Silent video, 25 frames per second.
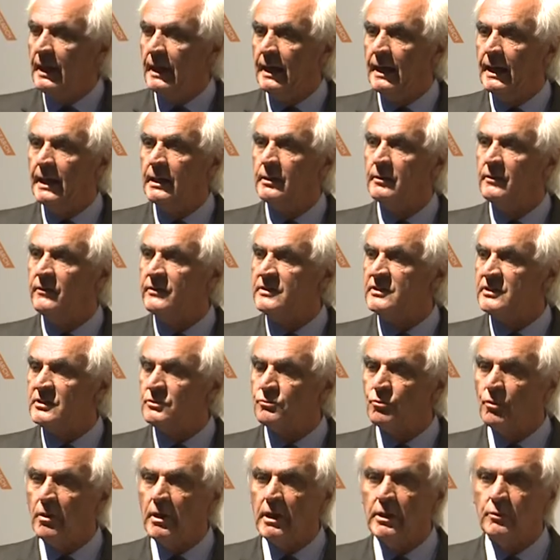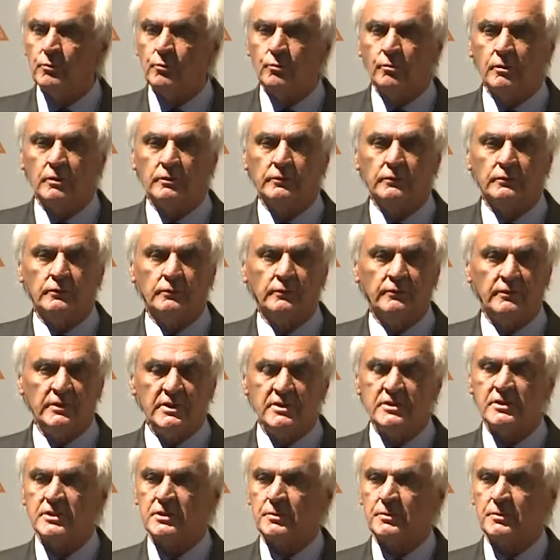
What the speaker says: and this is why we want these